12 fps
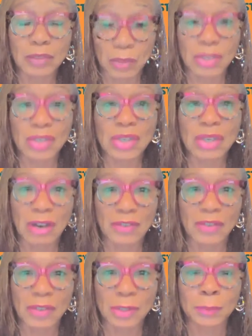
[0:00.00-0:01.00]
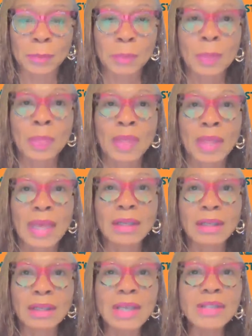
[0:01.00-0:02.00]
diversity officer.
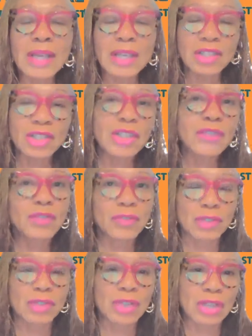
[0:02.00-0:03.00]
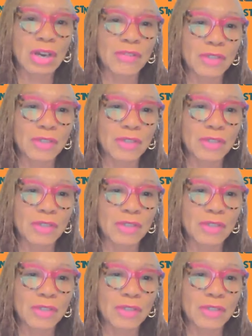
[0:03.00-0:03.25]
And unless that chief diversity